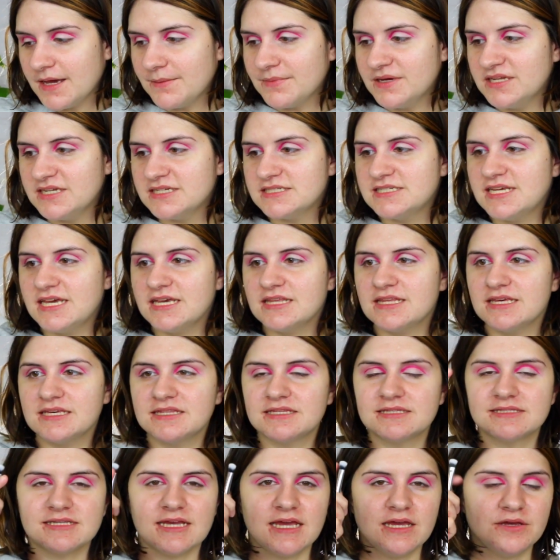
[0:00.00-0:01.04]
Okay, I'm gonna take
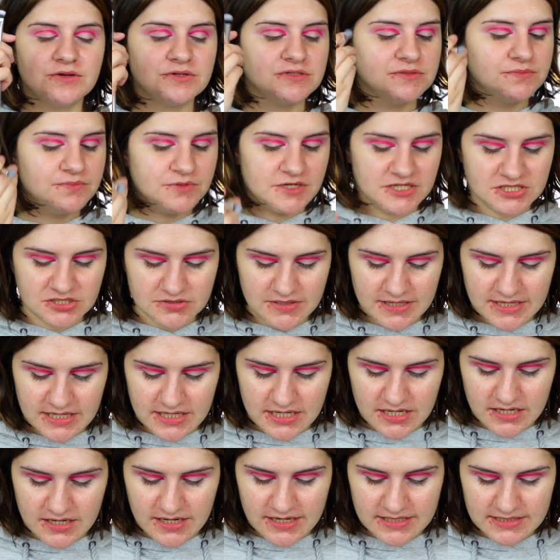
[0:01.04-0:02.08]
like this angled brush right
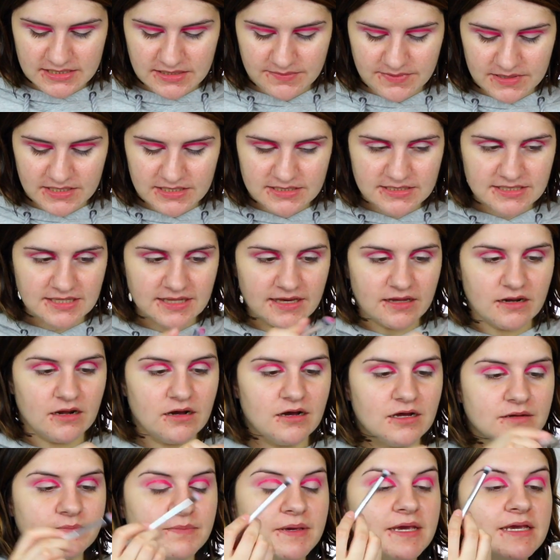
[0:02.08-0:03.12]
here and dip it into that
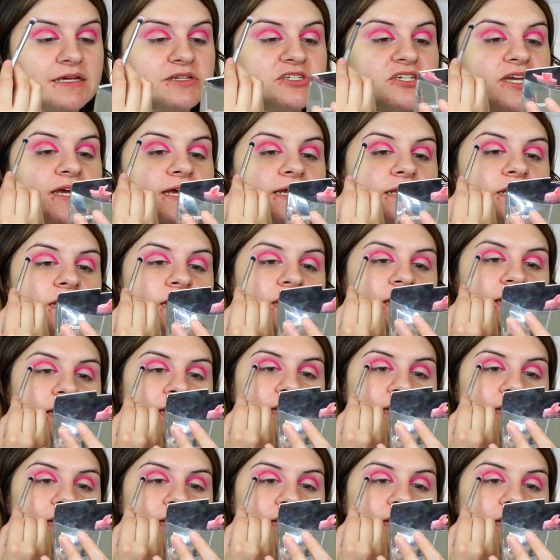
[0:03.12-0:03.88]
hot pink shade